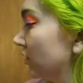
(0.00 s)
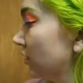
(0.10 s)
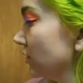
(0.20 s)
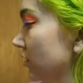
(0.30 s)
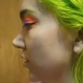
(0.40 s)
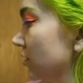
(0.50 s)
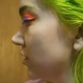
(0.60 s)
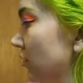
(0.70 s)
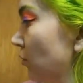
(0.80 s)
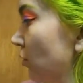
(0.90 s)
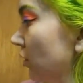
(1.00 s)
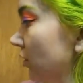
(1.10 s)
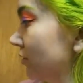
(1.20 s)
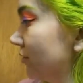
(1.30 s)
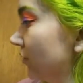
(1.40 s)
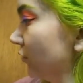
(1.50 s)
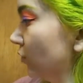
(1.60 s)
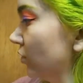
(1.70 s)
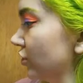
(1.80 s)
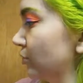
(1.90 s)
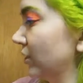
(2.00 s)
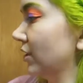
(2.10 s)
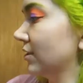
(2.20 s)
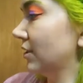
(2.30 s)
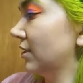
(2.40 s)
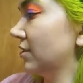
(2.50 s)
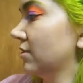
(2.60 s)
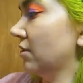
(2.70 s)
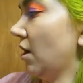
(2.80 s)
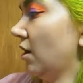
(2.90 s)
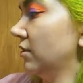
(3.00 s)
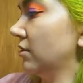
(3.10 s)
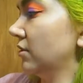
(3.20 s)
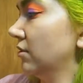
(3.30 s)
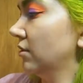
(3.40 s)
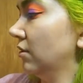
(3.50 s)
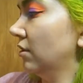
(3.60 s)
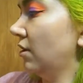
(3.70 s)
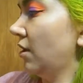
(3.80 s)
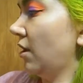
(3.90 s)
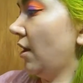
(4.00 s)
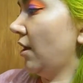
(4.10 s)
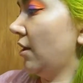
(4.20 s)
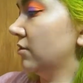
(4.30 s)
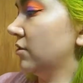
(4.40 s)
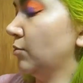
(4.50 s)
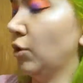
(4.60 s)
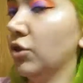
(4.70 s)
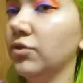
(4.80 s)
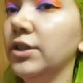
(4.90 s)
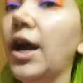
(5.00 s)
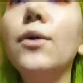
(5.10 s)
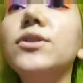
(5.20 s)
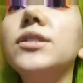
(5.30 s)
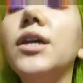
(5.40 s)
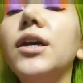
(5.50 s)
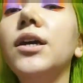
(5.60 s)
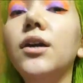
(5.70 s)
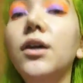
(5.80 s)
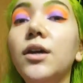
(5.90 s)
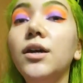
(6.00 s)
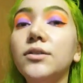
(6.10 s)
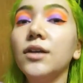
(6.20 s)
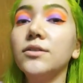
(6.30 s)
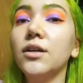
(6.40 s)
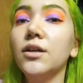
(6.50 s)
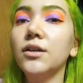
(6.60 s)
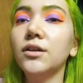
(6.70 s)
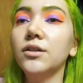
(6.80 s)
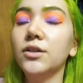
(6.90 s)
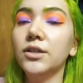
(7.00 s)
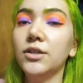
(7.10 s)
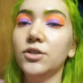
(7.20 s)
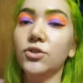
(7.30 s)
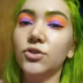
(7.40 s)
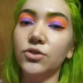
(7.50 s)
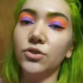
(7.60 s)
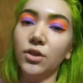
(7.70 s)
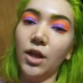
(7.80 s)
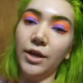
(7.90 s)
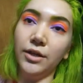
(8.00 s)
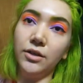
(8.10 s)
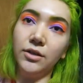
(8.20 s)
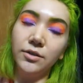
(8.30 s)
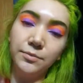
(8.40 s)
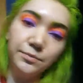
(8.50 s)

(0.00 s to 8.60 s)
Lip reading: Tesla is the more different one just because it is not as sparkly. I would say Tesla is like